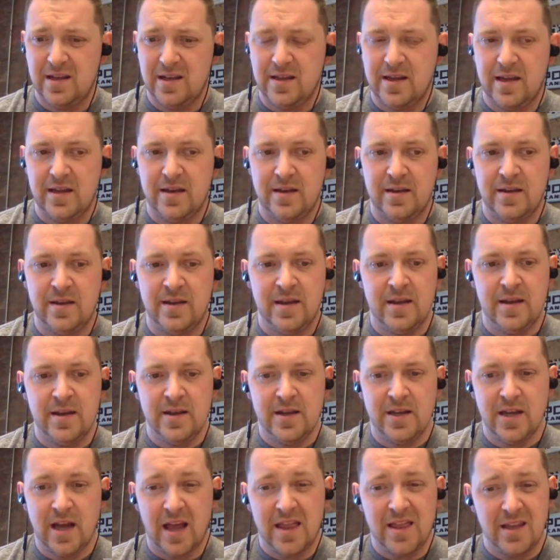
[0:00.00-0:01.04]
And then,
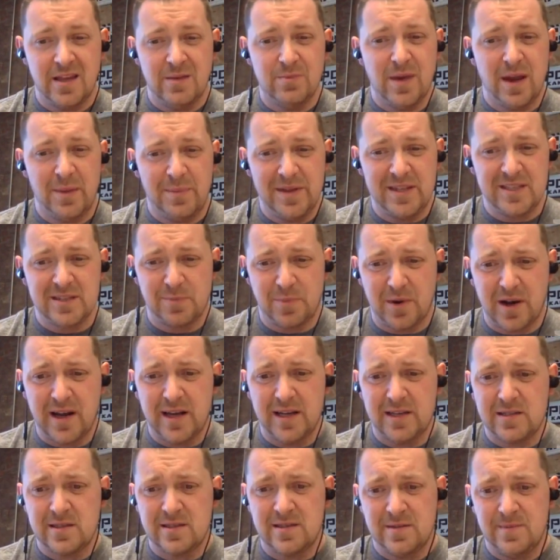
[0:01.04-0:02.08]
yeah, I think you might be
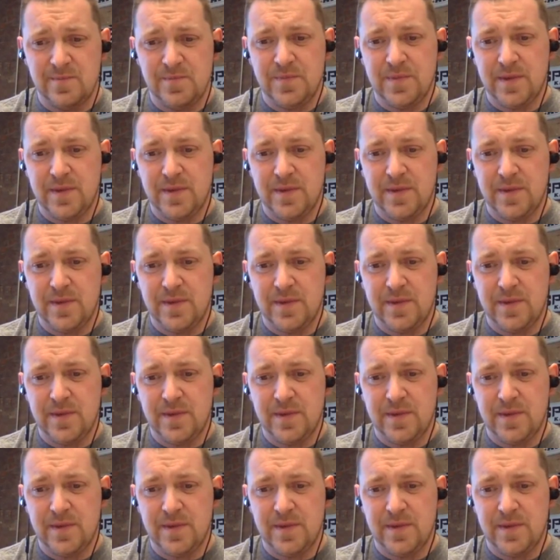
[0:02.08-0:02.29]
surprised.